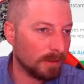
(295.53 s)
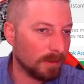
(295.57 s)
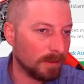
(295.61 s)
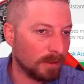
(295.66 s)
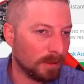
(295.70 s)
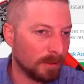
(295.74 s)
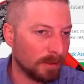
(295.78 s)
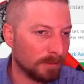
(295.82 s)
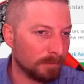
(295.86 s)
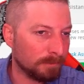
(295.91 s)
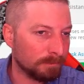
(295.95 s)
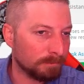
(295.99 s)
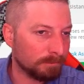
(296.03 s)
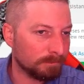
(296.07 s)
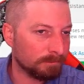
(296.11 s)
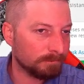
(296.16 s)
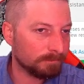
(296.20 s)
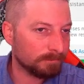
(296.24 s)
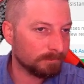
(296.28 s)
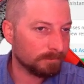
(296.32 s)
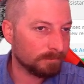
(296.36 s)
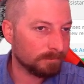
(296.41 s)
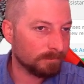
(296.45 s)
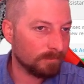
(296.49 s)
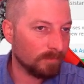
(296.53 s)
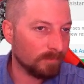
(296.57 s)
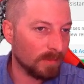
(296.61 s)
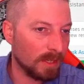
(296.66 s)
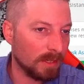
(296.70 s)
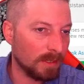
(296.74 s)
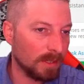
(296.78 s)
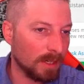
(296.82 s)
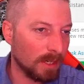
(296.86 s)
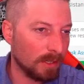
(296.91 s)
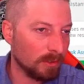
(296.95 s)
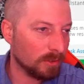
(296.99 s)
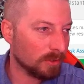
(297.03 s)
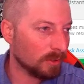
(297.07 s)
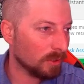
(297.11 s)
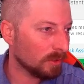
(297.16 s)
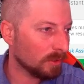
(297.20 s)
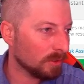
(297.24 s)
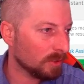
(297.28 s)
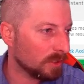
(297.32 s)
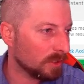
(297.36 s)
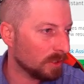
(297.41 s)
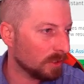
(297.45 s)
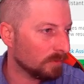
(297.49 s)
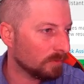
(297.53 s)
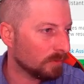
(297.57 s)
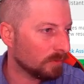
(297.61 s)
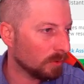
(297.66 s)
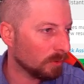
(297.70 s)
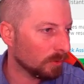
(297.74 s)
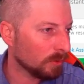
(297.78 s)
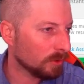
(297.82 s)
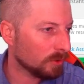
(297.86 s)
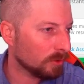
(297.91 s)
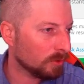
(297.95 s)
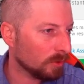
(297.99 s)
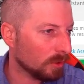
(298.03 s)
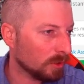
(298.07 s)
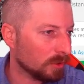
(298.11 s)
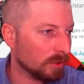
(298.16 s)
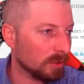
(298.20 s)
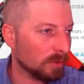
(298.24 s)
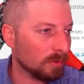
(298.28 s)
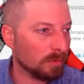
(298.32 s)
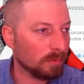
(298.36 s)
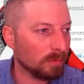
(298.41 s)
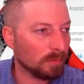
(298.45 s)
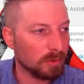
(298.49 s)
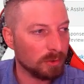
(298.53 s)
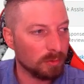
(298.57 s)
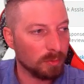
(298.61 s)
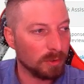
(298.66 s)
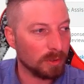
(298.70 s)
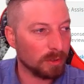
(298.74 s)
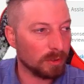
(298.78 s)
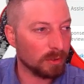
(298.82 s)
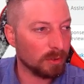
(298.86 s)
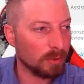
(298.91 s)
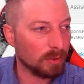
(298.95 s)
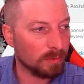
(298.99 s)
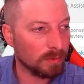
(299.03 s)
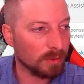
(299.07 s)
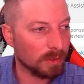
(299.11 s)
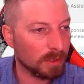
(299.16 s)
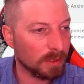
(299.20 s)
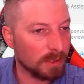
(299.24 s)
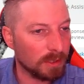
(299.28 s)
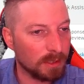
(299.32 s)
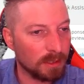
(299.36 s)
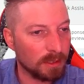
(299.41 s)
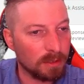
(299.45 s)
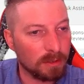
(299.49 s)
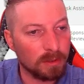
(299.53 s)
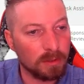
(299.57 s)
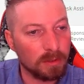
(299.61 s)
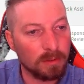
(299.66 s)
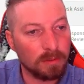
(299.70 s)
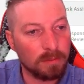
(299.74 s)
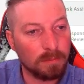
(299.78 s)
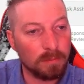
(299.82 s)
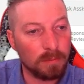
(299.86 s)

now you're starting to see the folder structure, which we're going to go over in a